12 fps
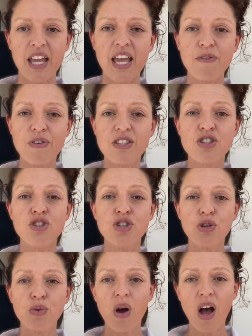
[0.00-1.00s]
if it's
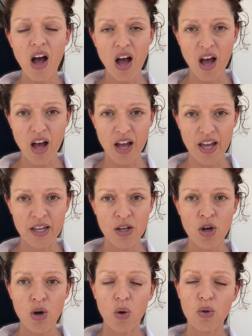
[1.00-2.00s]
too high
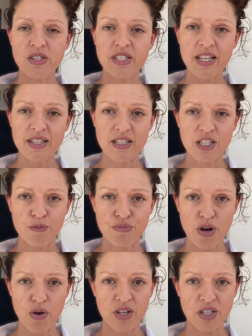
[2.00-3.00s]
or sensitive
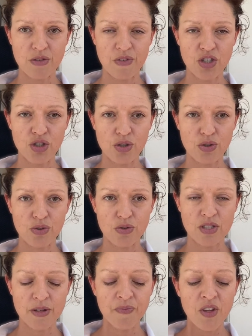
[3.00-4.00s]
prone individuals.